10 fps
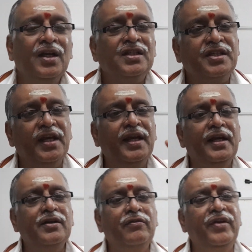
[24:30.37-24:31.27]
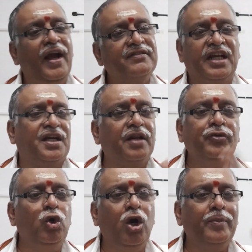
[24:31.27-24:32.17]
See, we have Chakra
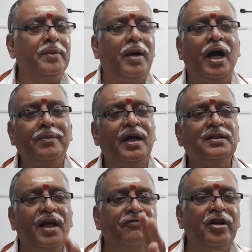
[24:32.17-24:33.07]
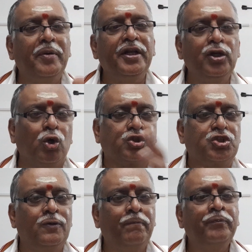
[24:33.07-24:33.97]
Vyuham in Mahabharata, everybody
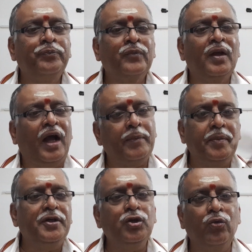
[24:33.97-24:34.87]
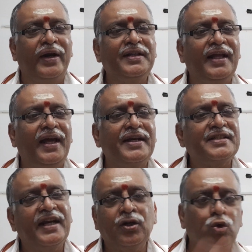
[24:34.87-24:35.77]
knows. Abhimanyu went there
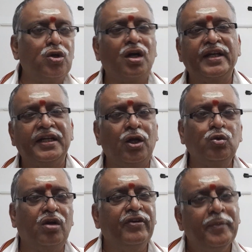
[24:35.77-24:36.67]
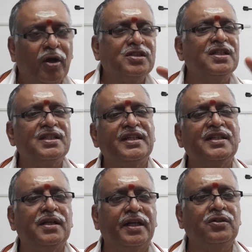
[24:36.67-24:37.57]
inside, could not get out of it because it is a
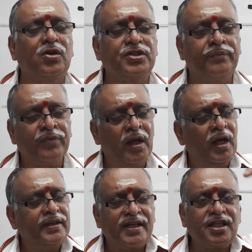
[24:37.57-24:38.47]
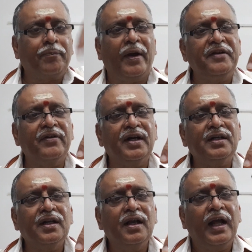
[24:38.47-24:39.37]
technology. There is a pivot,
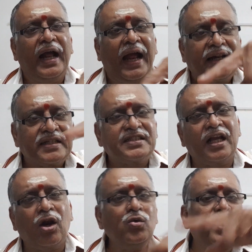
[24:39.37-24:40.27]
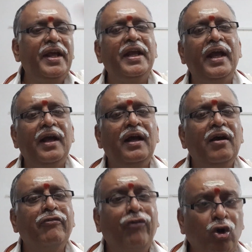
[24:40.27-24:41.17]
and the surrounding
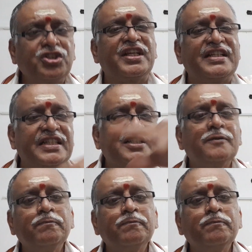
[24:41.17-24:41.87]
forces,